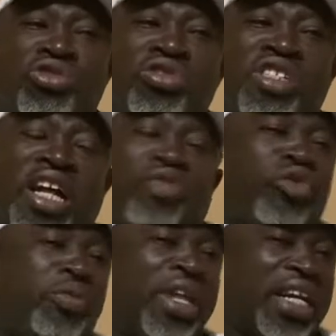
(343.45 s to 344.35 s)
to start
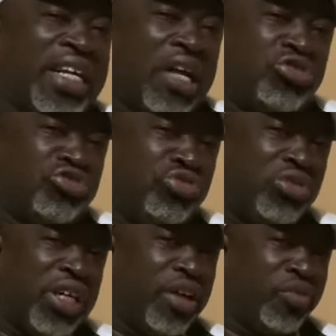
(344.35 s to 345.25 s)
from the
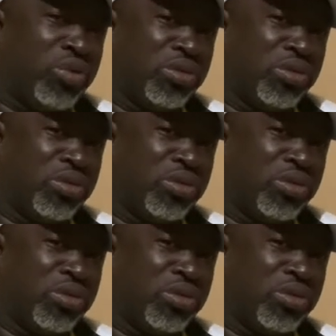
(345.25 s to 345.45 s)
grassroots level.